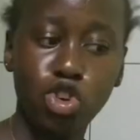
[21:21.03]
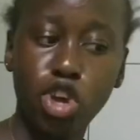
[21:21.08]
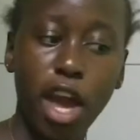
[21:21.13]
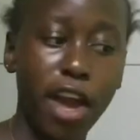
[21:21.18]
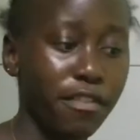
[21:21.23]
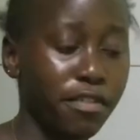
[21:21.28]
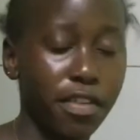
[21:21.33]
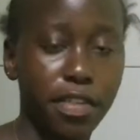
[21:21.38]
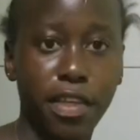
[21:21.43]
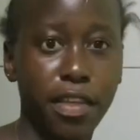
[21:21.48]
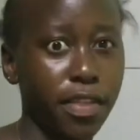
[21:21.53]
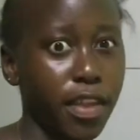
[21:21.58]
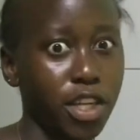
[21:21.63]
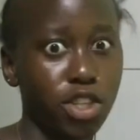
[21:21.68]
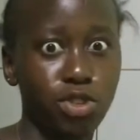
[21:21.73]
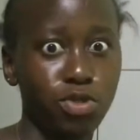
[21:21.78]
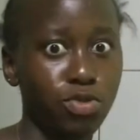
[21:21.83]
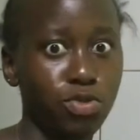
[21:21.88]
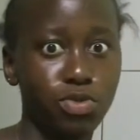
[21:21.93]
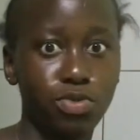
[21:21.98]
everything
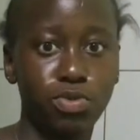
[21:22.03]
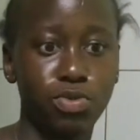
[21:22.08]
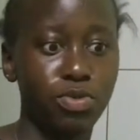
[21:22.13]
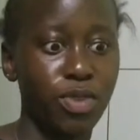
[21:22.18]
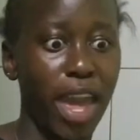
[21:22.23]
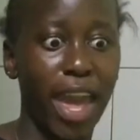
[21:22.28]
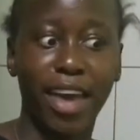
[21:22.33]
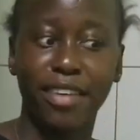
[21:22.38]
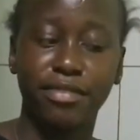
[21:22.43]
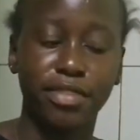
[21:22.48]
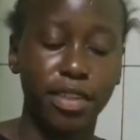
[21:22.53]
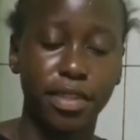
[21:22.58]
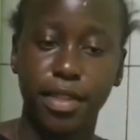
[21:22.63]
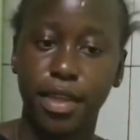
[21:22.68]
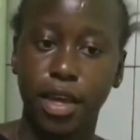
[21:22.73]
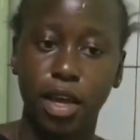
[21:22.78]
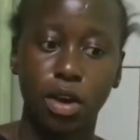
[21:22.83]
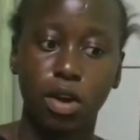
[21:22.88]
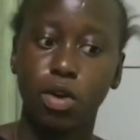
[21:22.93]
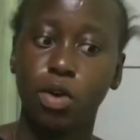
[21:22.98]
that you do,
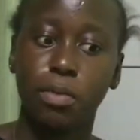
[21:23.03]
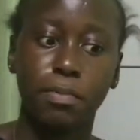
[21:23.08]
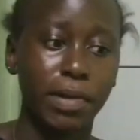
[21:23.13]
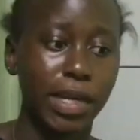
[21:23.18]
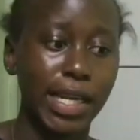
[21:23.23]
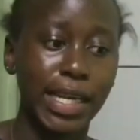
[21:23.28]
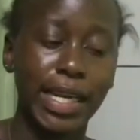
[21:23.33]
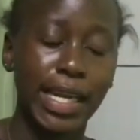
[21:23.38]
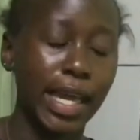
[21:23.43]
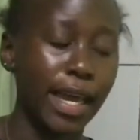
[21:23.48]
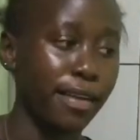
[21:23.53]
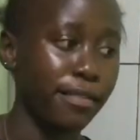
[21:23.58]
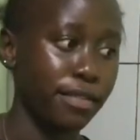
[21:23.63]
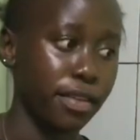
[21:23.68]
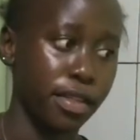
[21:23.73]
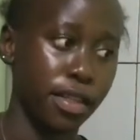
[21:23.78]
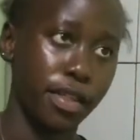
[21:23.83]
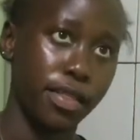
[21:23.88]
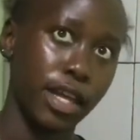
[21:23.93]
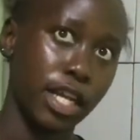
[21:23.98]
everything, completely
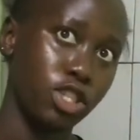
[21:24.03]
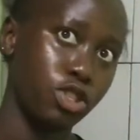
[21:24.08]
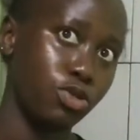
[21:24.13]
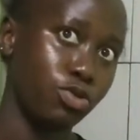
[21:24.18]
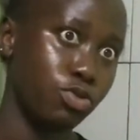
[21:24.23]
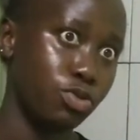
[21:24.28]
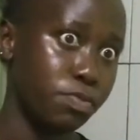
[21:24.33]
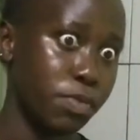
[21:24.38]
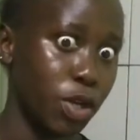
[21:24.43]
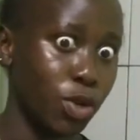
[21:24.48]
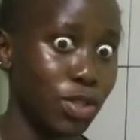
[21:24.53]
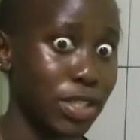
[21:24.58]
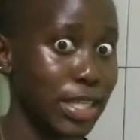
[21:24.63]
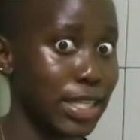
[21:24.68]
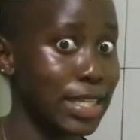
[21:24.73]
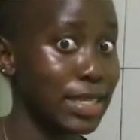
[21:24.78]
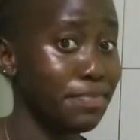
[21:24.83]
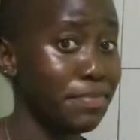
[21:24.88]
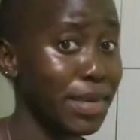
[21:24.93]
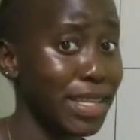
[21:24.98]
everything that you do, because
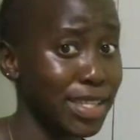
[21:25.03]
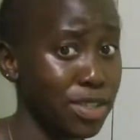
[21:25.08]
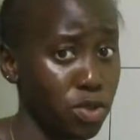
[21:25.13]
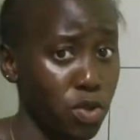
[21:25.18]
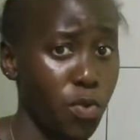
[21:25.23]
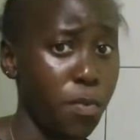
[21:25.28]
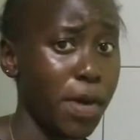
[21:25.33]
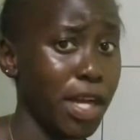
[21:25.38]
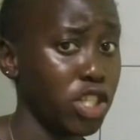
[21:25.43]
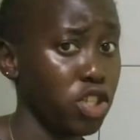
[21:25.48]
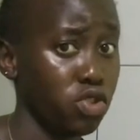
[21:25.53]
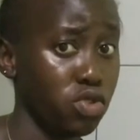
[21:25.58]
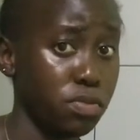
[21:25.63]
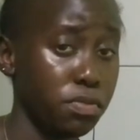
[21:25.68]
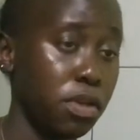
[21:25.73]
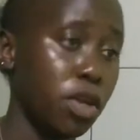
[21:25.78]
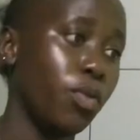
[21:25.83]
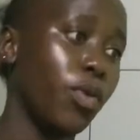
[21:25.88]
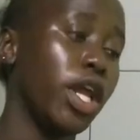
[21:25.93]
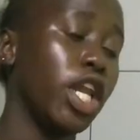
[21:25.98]
it means so much to
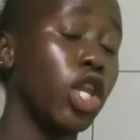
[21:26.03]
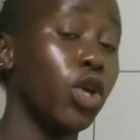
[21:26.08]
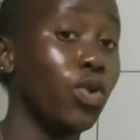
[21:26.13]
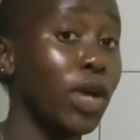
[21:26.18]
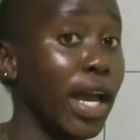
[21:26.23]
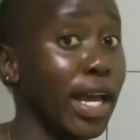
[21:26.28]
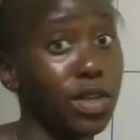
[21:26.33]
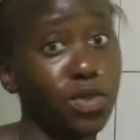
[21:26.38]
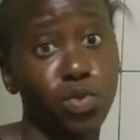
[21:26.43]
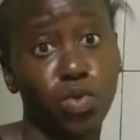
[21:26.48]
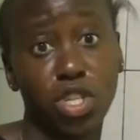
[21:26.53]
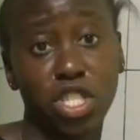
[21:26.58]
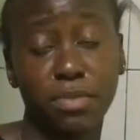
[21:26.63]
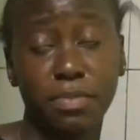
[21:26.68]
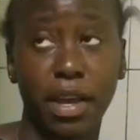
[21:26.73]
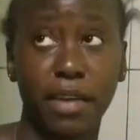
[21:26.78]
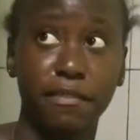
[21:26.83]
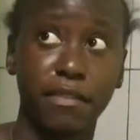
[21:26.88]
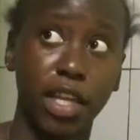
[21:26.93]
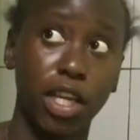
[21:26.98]
me when you guys watch
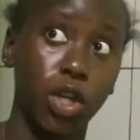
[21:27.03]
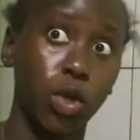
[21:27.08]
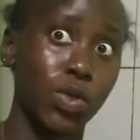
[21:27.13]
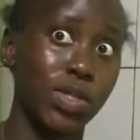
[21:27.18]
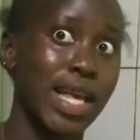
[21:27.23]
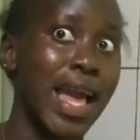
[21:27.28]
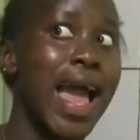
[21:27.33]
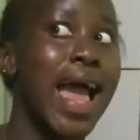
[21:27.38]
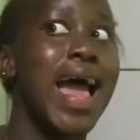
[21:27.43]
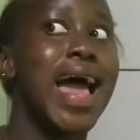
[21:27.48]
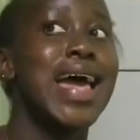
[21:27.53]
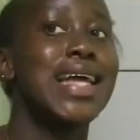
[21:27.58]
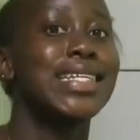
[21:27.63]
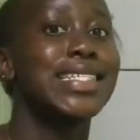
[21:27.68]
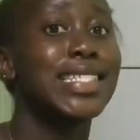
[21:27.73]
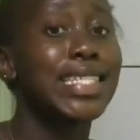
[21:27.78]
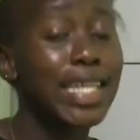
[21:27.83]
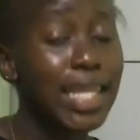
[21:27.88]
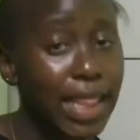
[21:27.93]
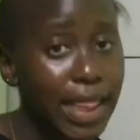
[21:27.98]
my videos
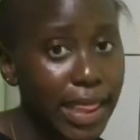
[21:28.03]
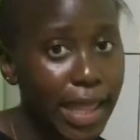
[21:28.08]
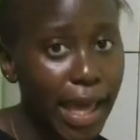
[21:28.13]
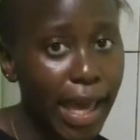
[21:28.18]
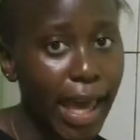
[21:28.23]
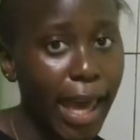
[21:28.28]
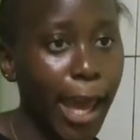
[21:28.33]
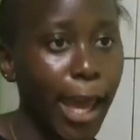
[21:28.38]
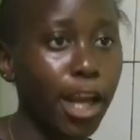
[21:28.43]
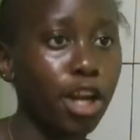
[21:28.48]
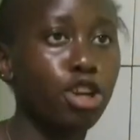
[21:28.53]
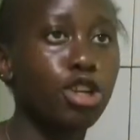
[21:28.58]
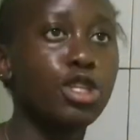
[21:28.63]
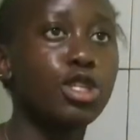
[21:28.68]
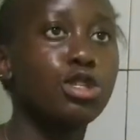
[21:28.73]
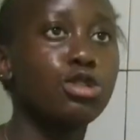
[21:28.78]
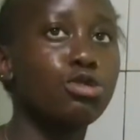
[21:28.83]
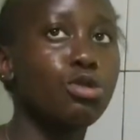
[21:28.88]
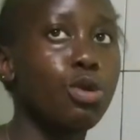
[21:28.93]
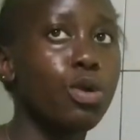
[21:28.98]
till the end.
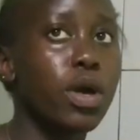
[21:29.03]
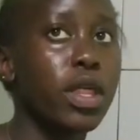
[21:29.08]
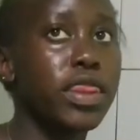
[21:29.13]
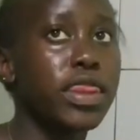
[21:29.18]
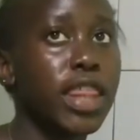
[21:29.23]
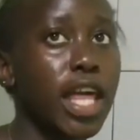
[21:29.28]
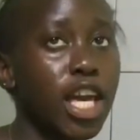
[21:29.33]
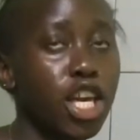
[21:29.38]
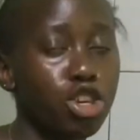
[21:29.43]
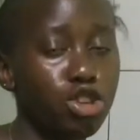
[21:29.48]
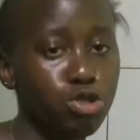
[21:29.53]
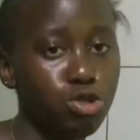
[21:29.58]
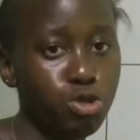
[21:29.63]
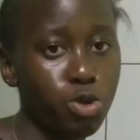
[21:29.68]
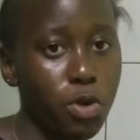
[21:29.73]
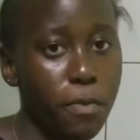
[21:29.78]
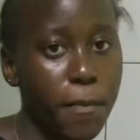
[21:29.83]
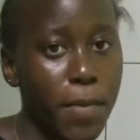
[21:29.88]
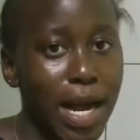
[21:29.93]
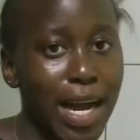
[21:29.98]
So thank you
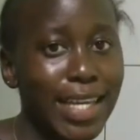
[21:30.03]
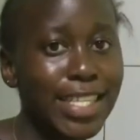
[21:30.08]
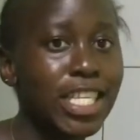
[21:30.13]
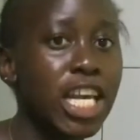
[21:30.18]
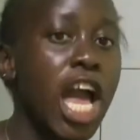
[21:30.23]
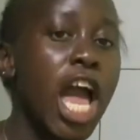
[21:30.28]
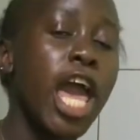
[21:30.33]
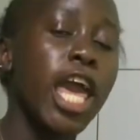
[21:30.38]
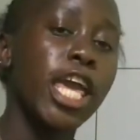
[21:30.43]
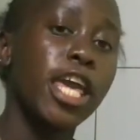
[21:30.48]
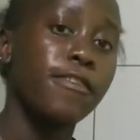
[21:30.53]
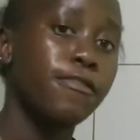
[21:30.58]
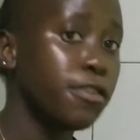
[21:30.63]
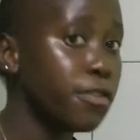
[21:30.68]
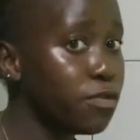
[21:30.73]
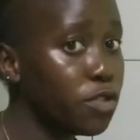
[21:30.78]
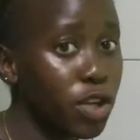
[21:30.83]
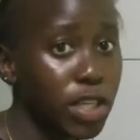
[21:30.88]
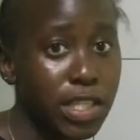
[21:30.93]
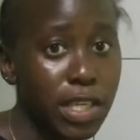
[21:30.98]
so much. If
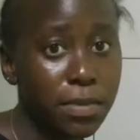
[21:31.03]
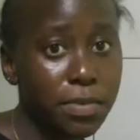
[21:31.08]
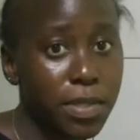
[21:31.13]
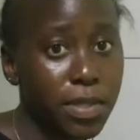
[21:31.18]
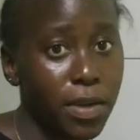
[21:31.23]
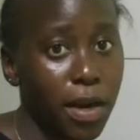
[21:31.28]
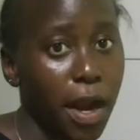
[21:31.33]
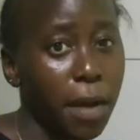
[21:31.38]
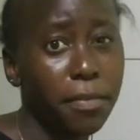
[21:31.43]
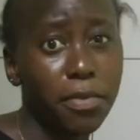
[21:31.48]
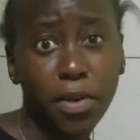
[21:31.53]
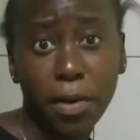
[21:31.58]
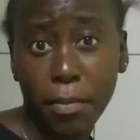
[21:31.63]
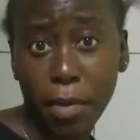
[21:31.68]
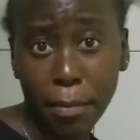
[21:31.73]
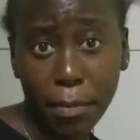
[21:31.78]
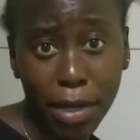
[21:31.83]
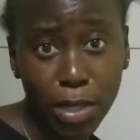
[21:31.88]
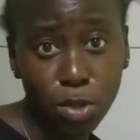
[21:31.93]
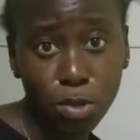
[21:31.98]
you've not subscribed,
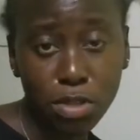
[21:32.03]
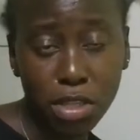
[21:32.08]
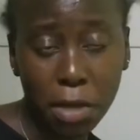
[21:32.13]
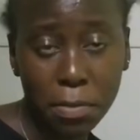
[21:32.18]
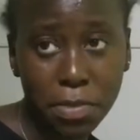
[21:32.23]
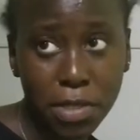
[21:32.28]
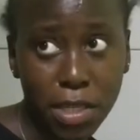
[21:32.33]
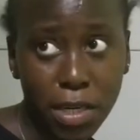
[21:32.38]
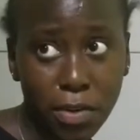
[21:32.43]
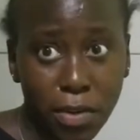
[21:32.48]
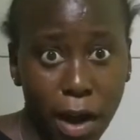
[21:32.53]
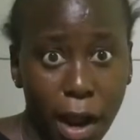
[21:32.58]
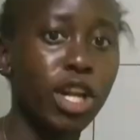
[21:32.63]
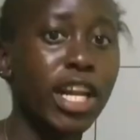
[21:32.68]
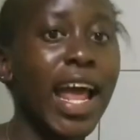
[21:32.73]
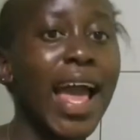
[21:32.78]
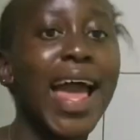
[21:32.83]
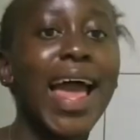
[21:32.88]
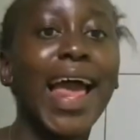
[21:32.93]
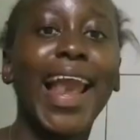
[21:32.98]
remember to subscribe,
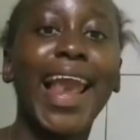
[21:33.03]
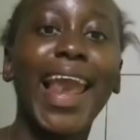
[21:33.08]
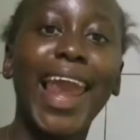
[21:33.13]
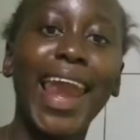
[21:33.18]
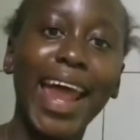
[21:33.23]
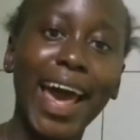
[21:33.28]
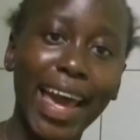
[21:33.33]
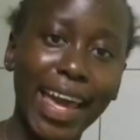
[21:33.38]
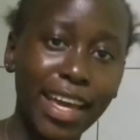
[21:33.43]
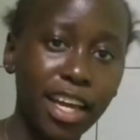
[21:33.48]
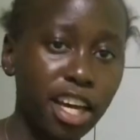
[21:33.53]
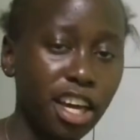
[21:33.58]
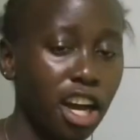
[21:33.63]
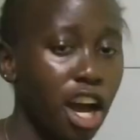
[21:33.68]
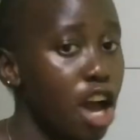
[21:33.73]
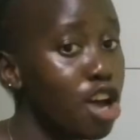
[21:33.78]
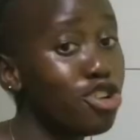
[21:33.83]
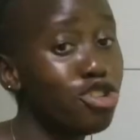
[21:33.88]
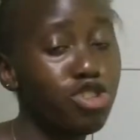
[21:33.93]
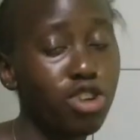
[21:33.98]
like,
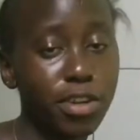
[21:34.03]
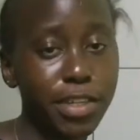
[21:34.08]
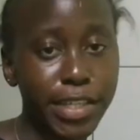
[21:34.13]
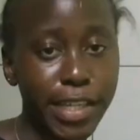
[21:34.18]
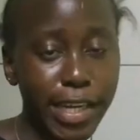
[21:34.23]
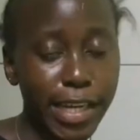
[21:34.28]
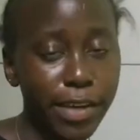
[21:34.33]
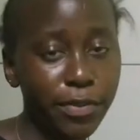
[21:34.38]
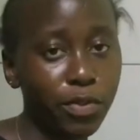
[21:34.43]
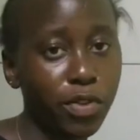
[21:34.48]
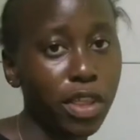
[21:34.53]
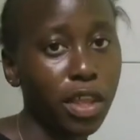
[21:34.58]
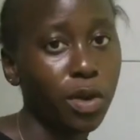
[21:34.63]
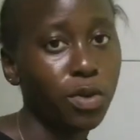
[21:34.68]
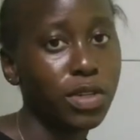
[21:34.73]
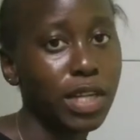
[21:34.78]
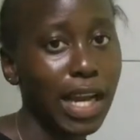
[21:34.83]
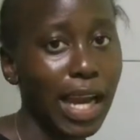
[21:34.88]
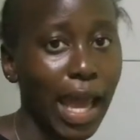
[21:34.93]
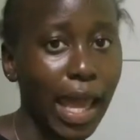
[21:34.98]
don't leave
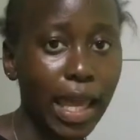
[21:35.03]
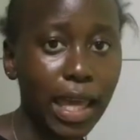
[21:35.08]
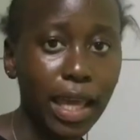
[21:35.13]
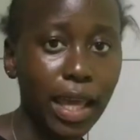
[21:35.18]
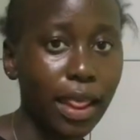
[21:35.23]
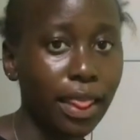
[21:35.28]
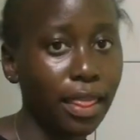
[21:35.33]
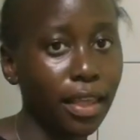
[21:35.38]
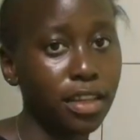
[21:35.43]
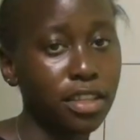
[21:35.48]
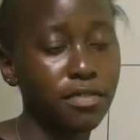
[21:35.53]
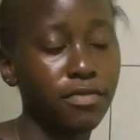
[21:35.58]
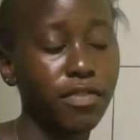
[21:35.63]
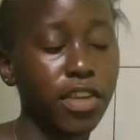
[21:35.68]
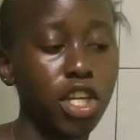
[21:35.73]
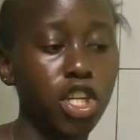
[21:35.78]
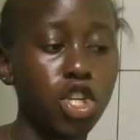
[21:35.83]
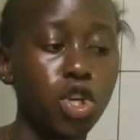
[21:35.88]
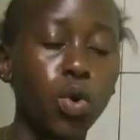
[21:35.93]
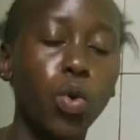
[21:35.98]
without liking this
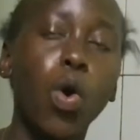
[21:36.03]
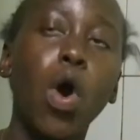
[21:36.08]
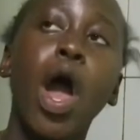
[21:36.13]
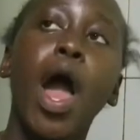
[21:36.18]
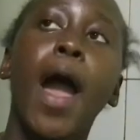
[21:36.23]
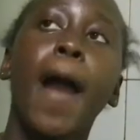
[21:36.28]
video.